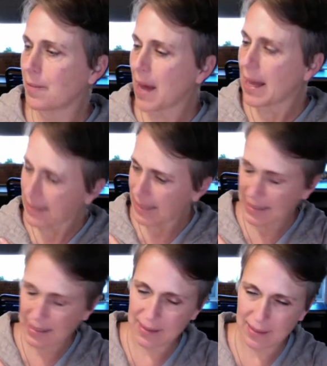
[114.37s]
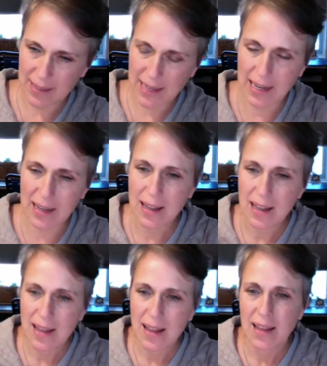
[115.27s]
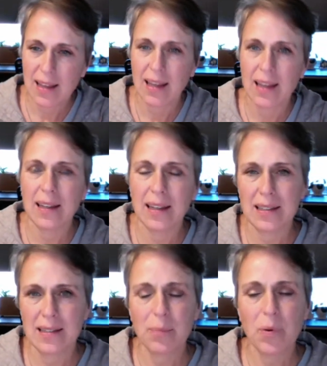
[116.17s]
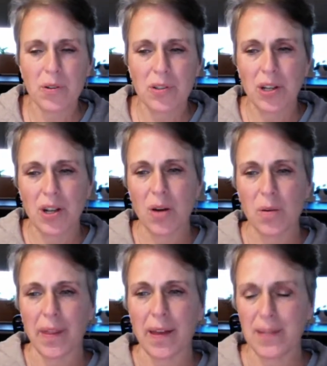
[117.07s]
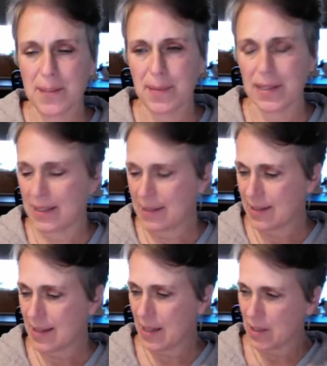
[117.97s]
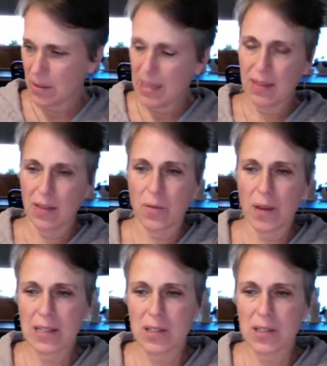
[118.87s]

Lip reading: I like it. And it's important to know with houseplants that you get the right